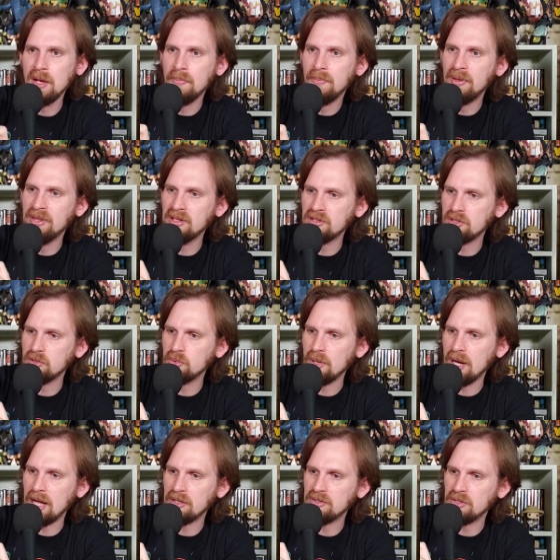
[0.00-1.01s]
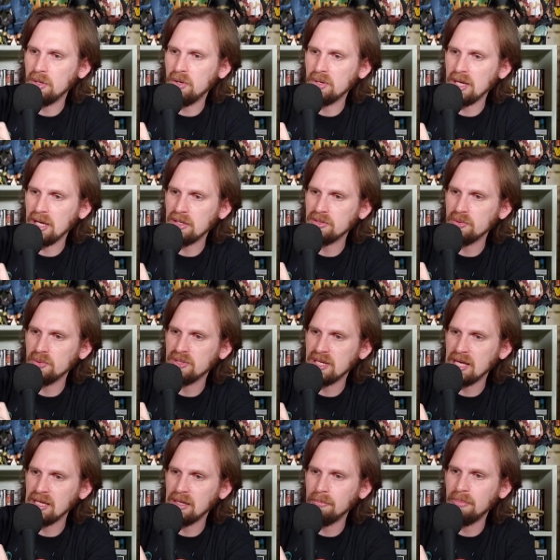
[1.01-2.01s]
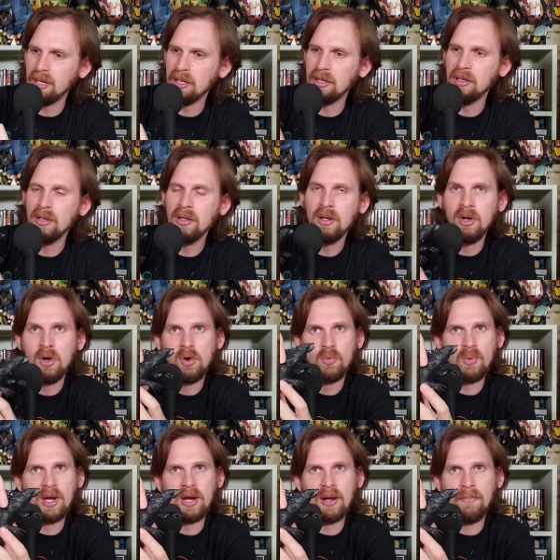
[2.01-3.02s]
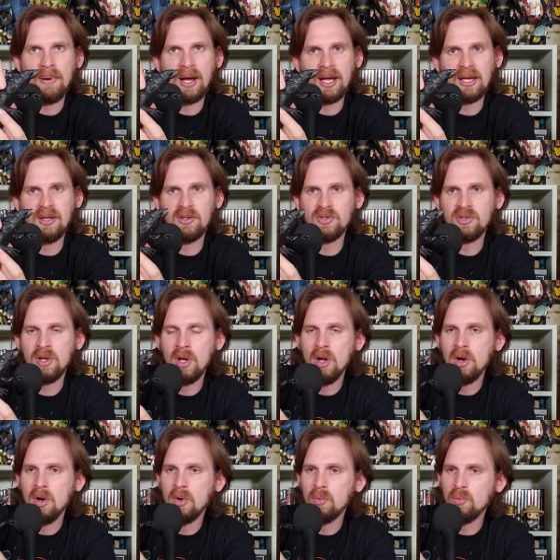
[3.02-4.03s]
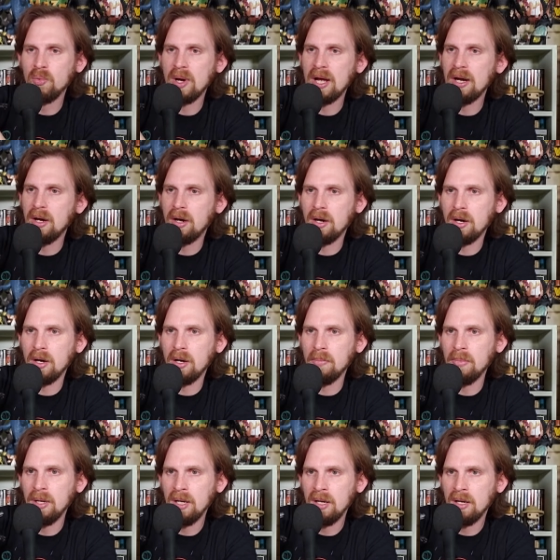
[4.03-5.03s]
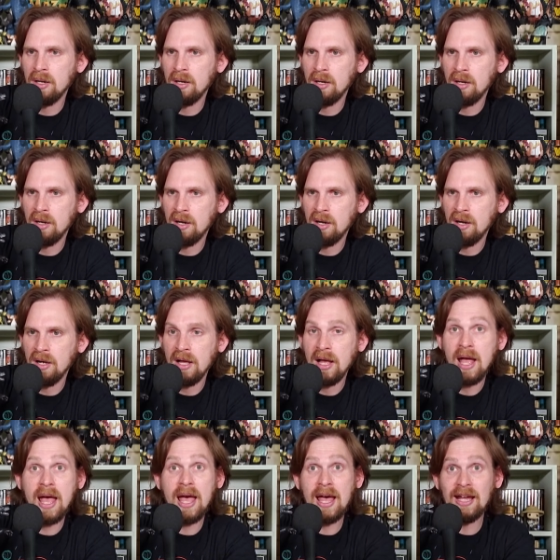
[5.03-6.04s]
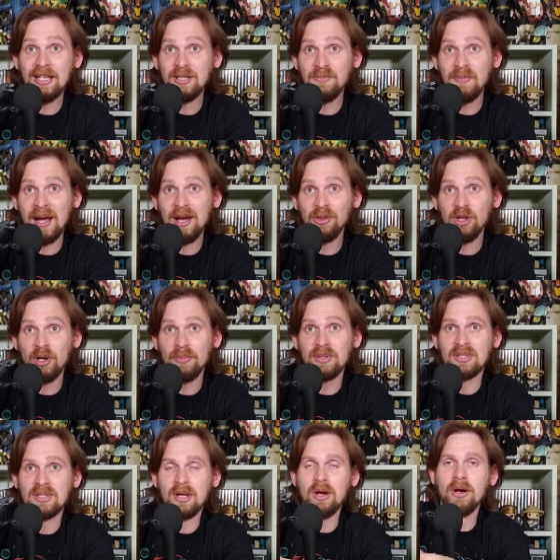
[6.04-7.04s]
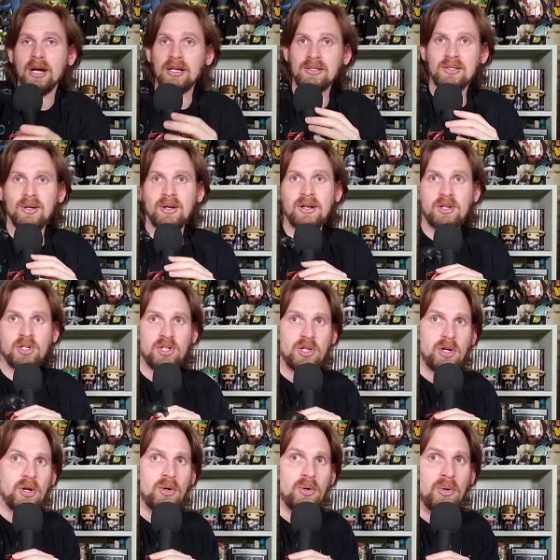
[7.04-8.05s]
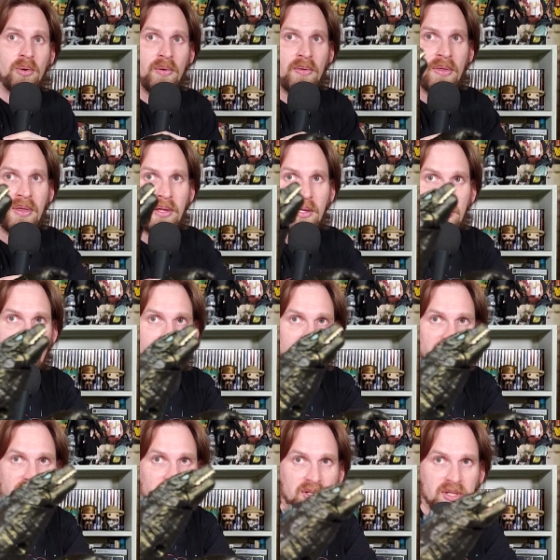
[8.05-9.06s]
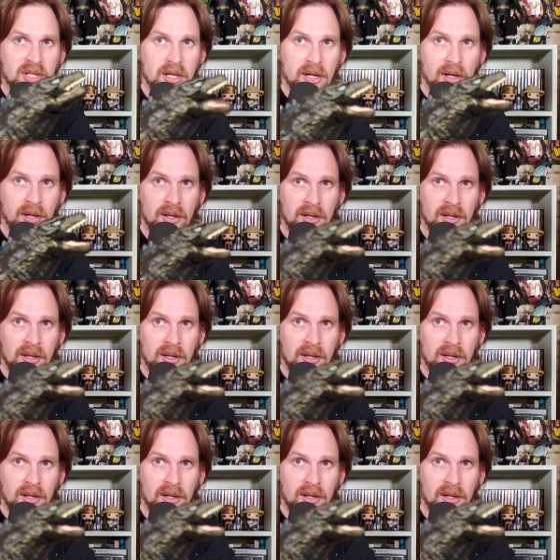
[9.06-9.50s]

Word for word: But this is red. So okay, so he's got the button right up by his right arm. His mouth opens. All right, so I'm gonna show this off first here.